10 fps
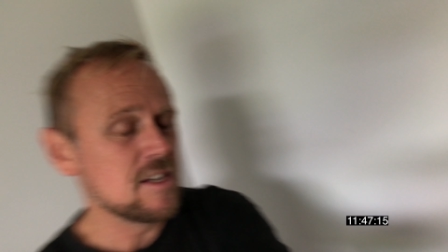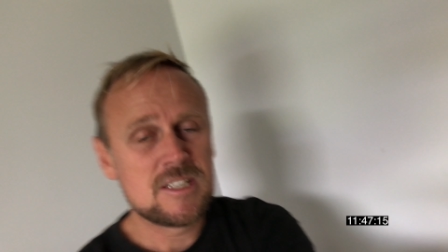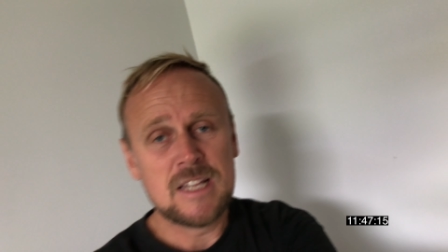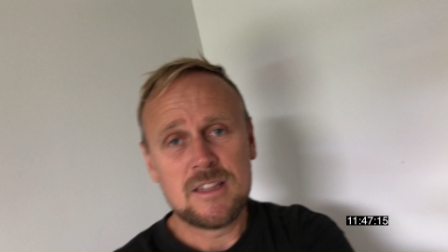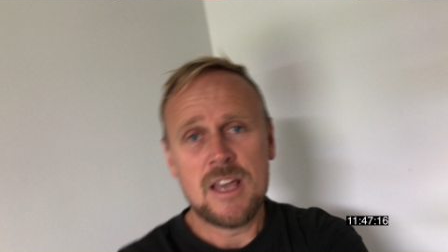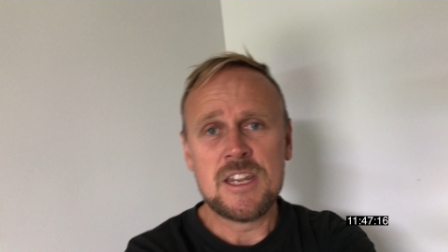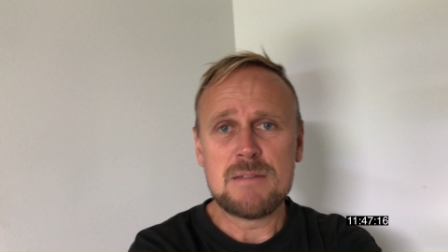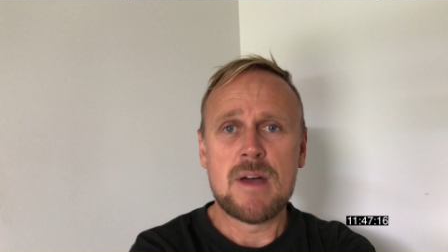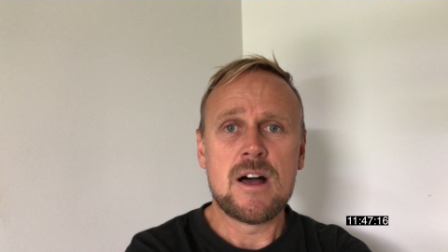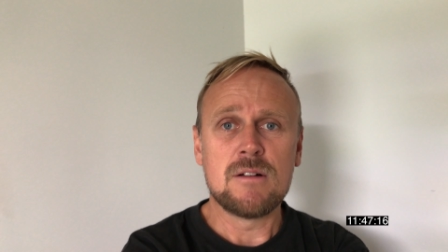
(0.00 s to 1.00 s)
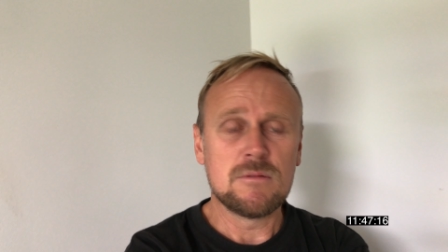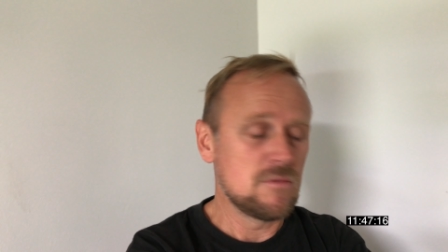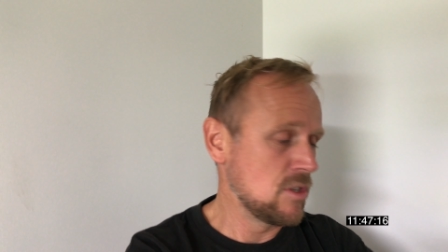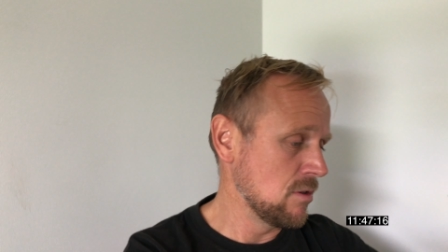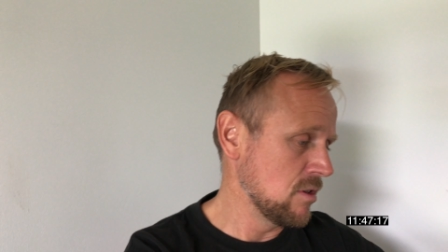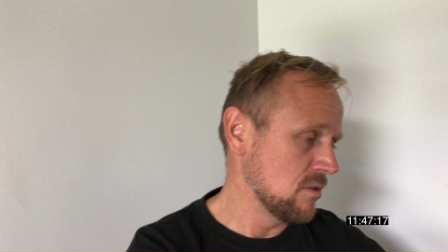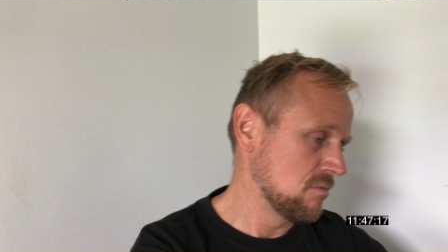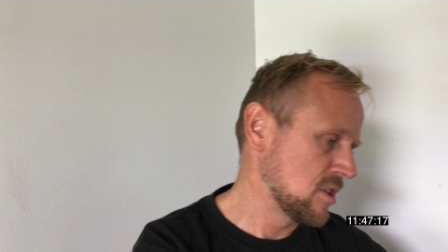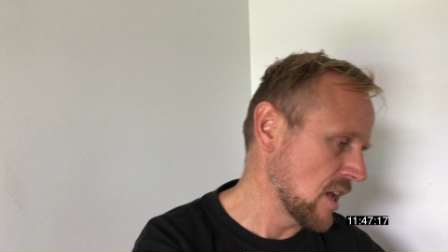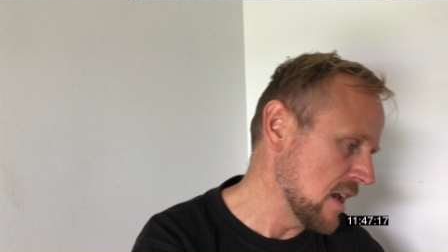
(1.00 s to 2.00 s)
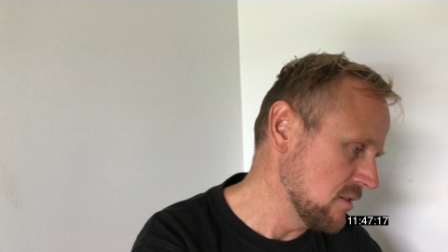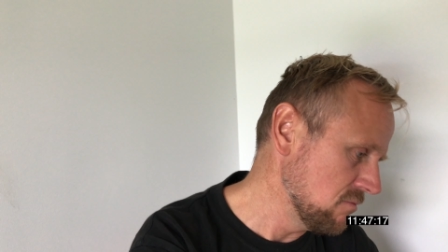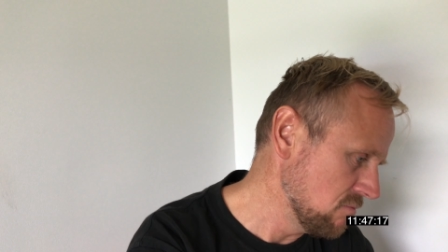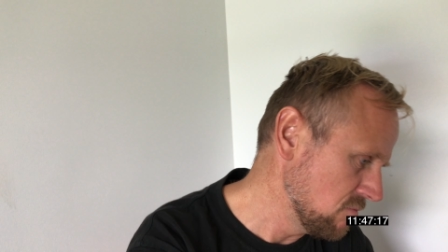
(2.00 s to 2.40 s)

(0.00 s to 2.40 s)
I sent an email to the state